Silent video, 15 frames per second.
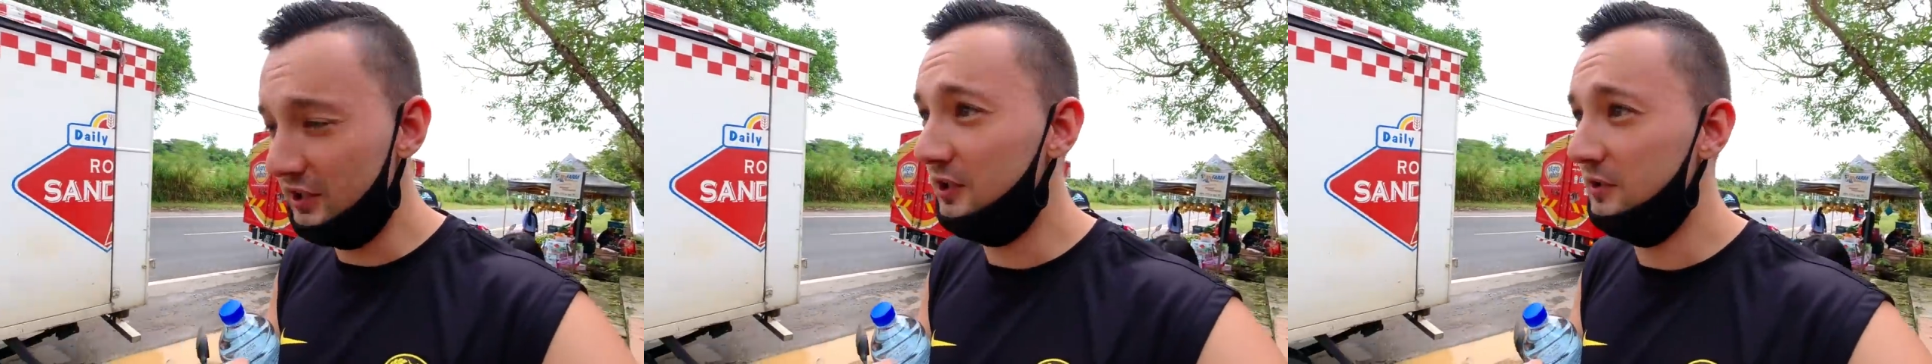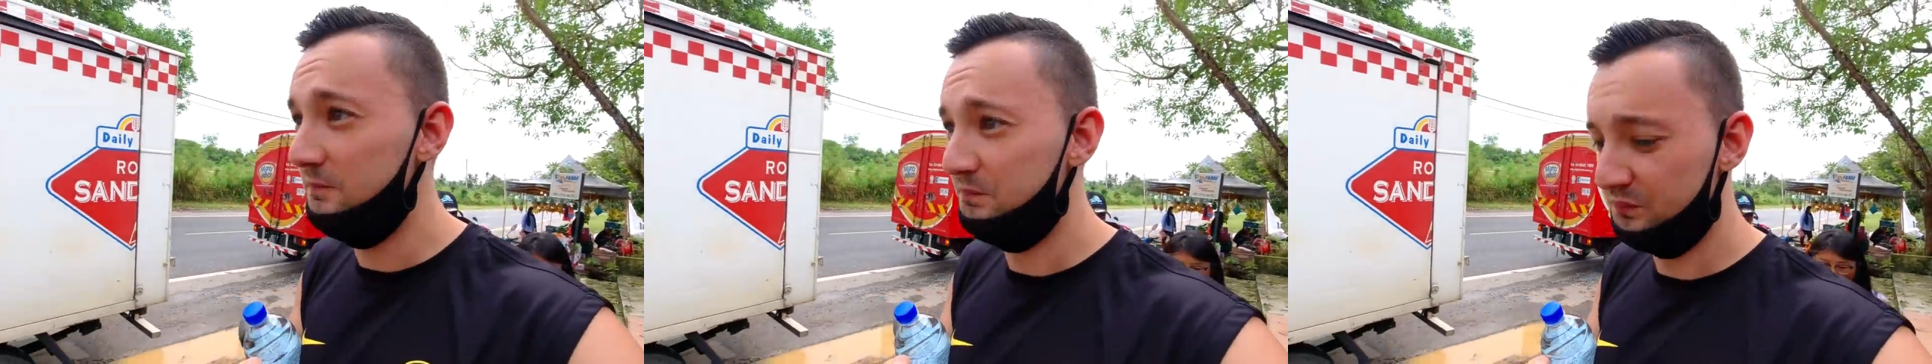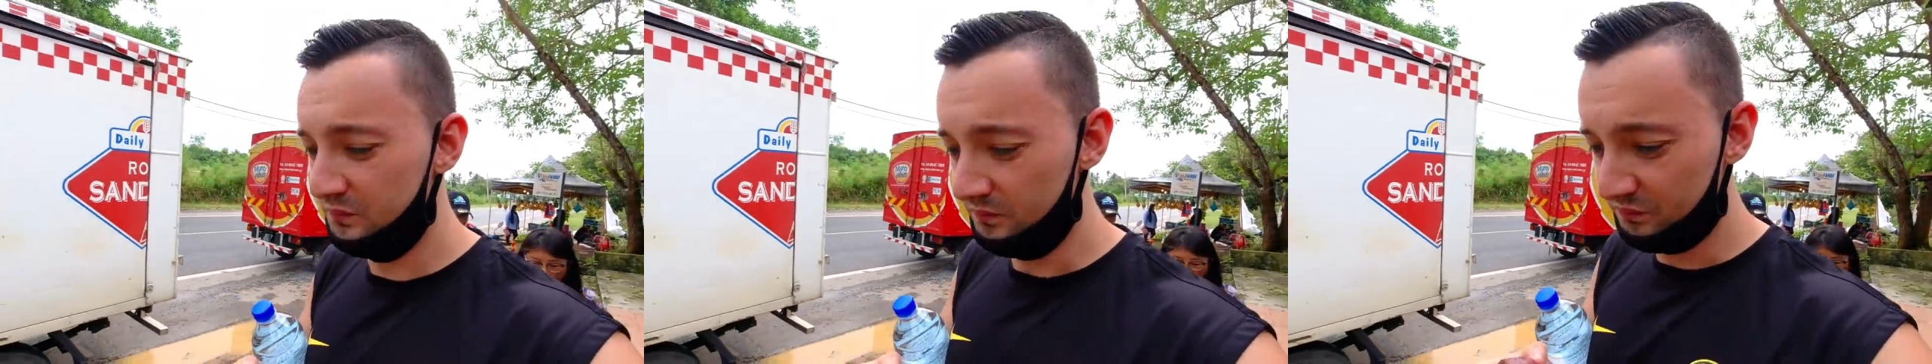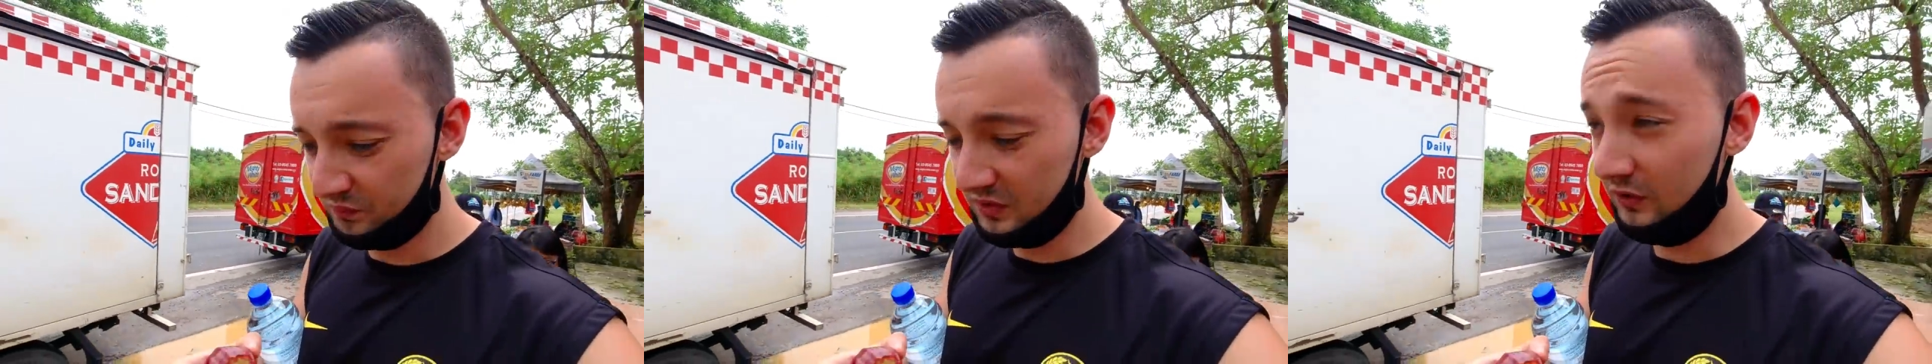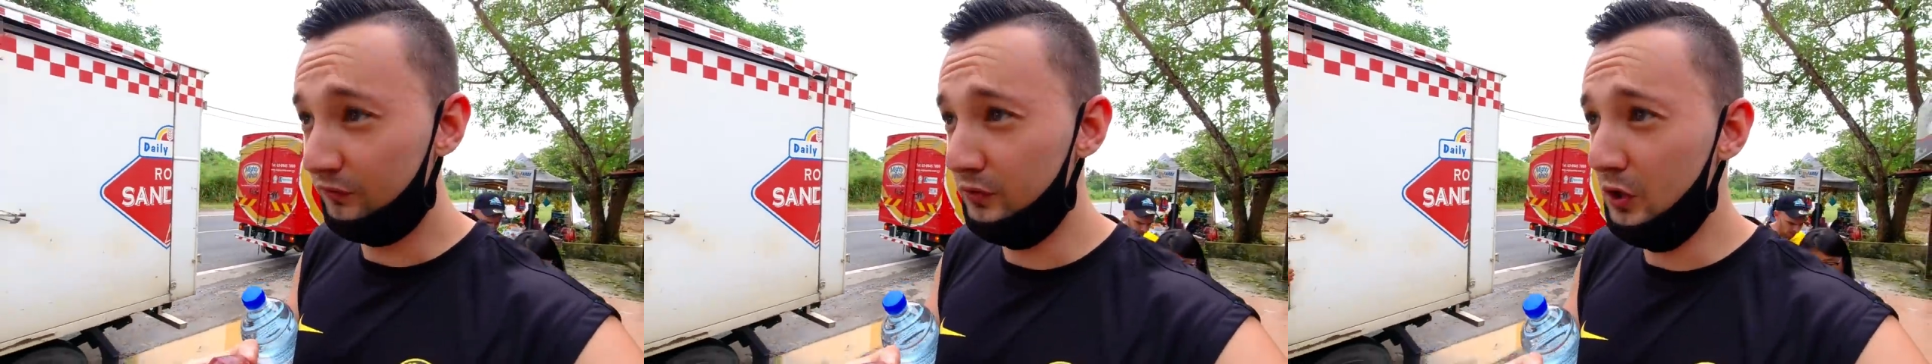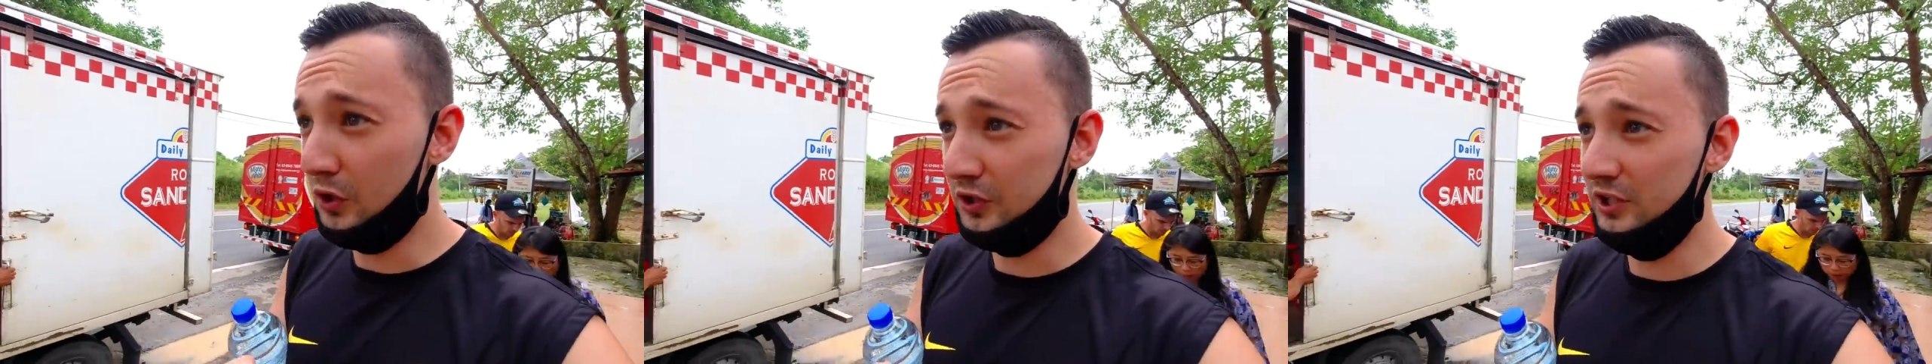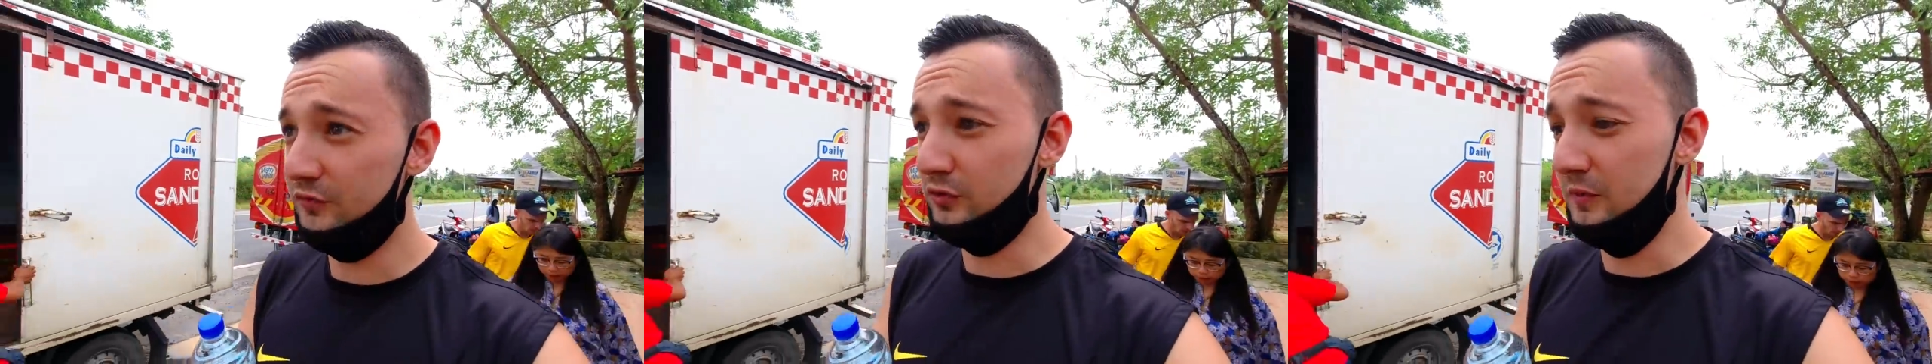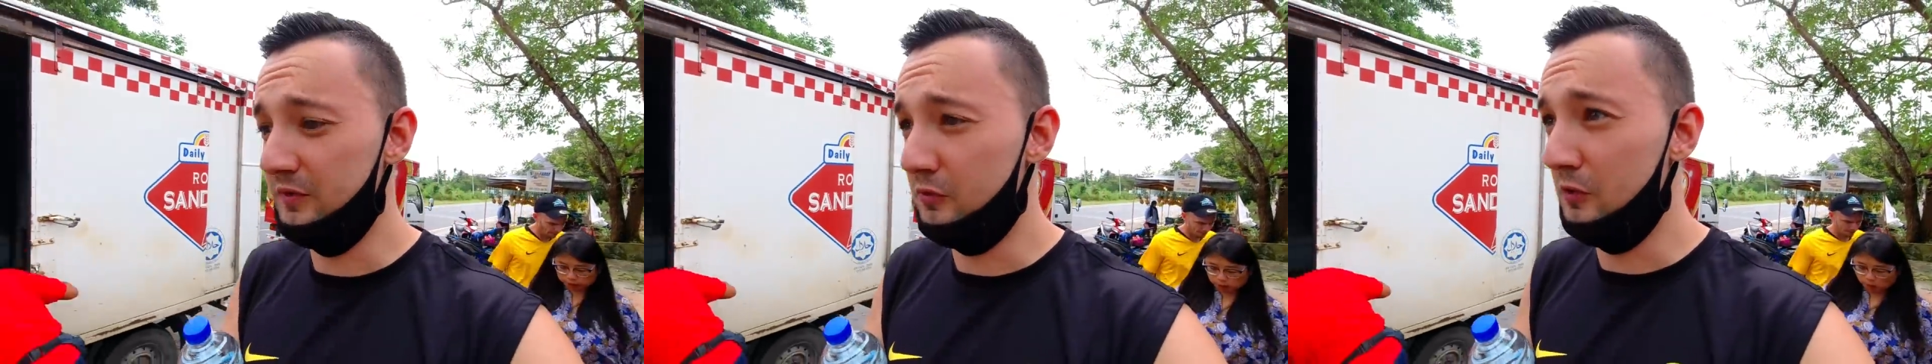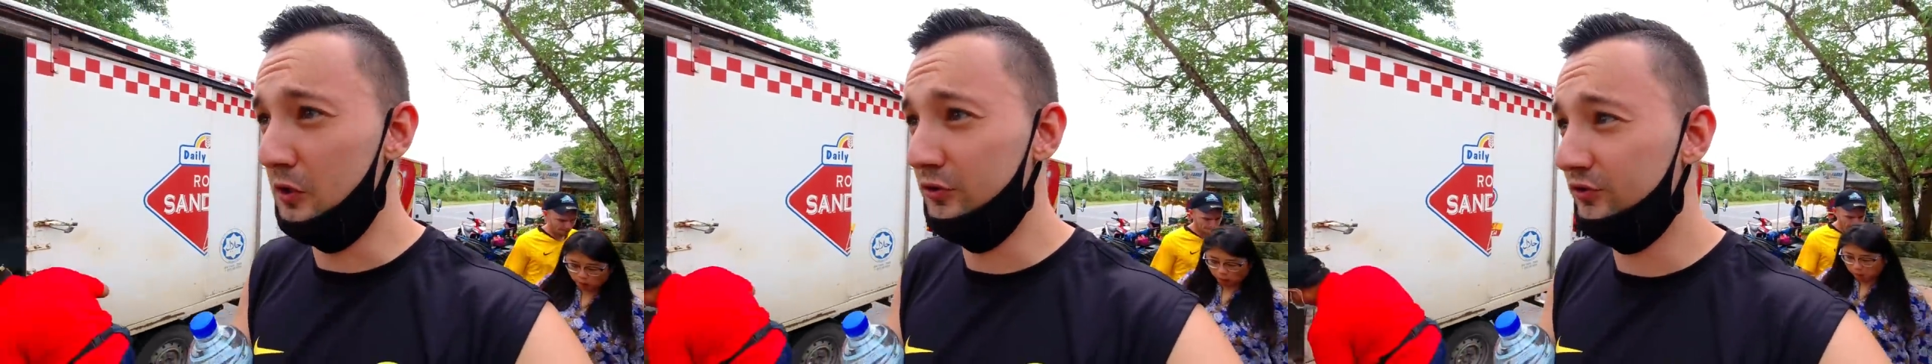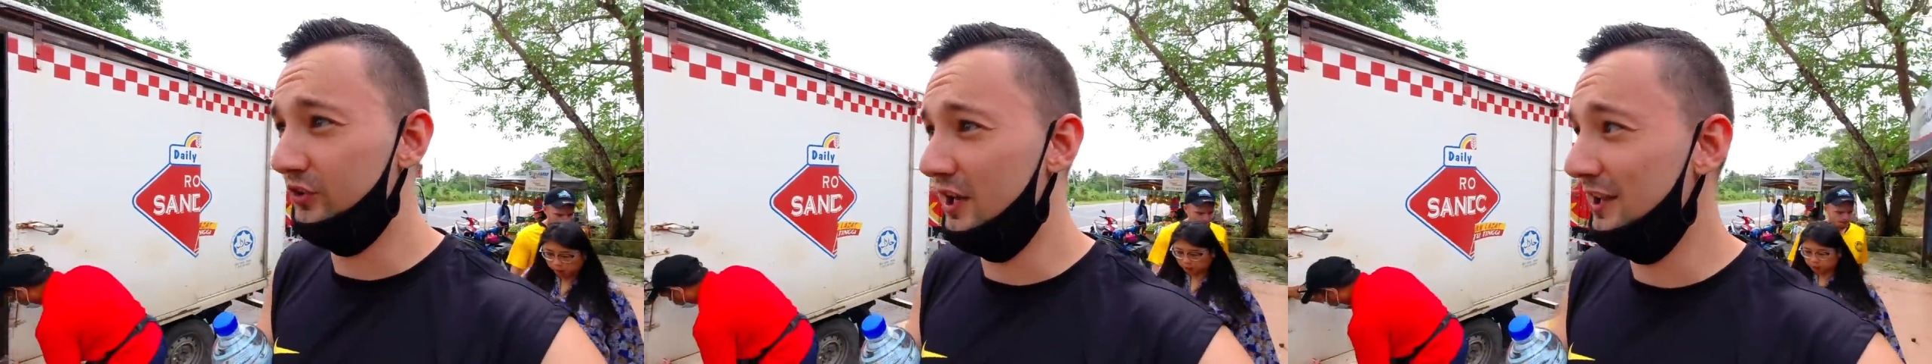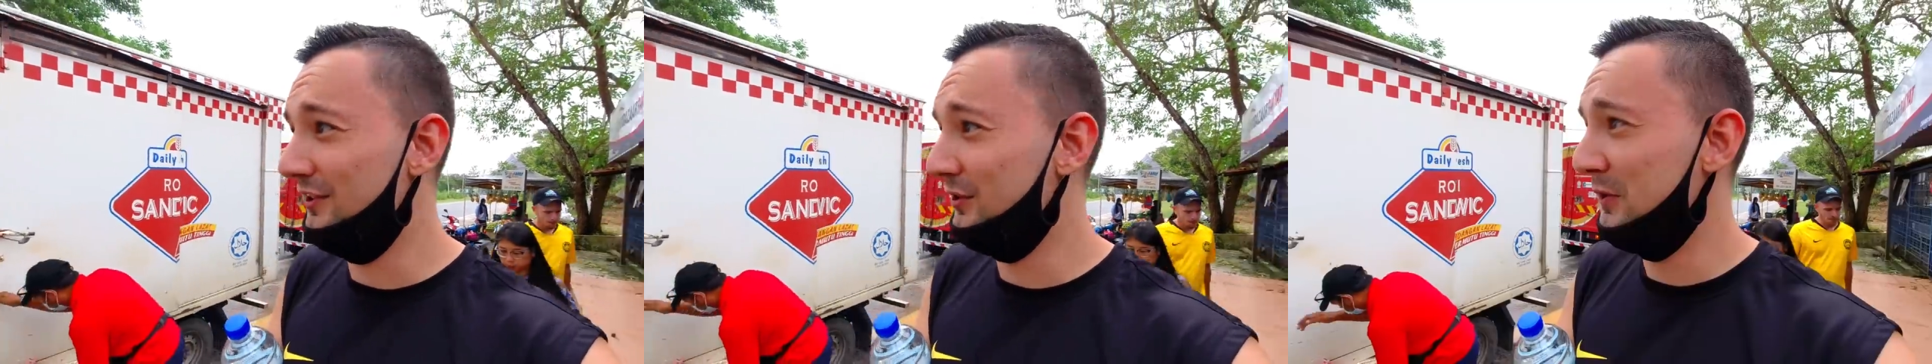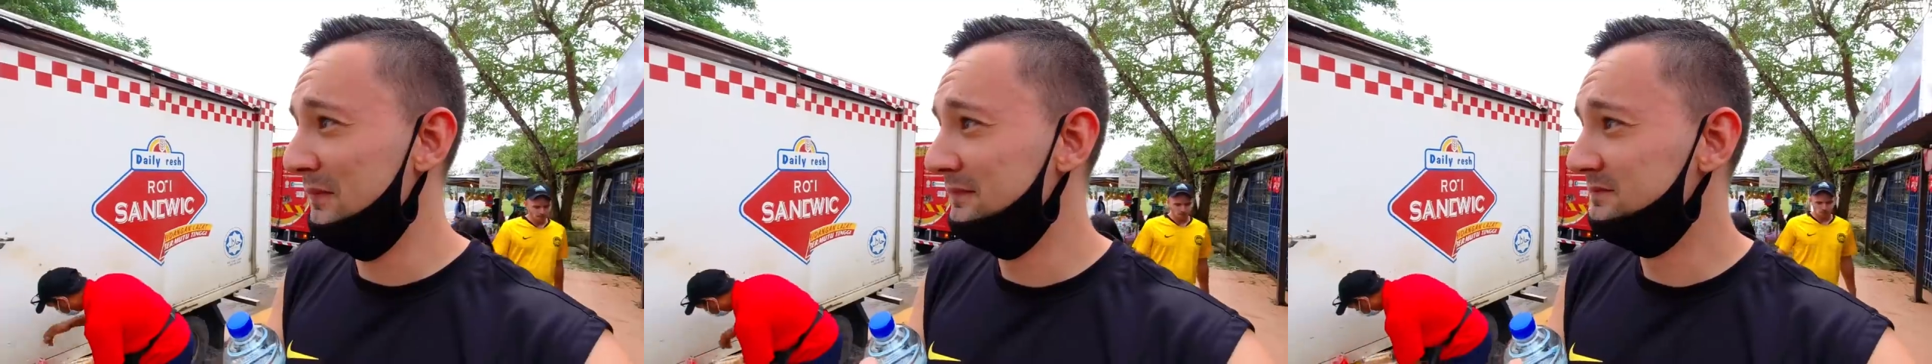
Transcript: little vlog here from the roadside.